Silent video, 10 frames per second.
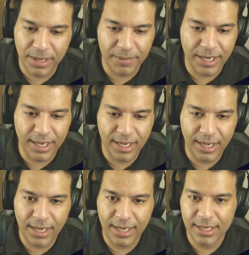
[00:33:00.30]
by
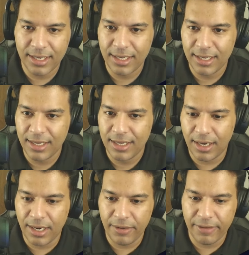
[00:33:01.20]
a
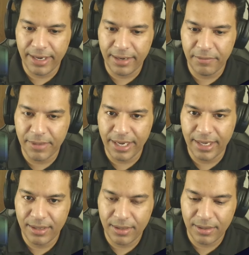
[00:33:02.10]
divided by
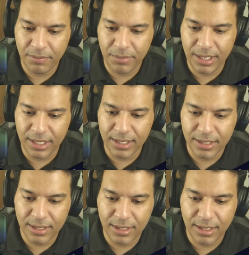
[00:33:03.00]
b.
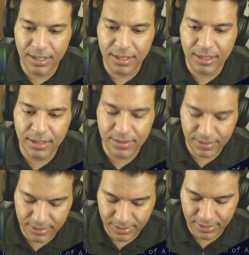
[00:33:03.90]

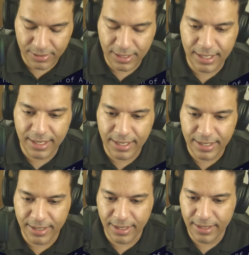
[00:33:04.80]
So I'll write it
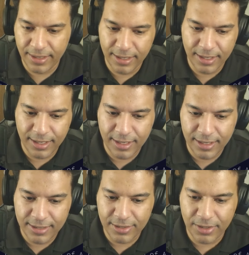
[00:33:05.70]
again.
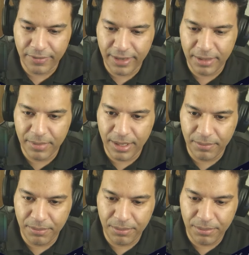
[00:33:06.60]
So divided by
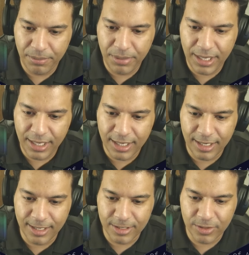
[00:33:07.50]
b
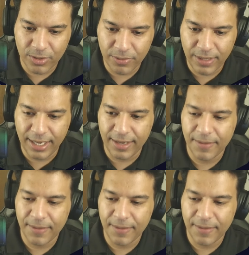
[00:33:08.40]
underscore y.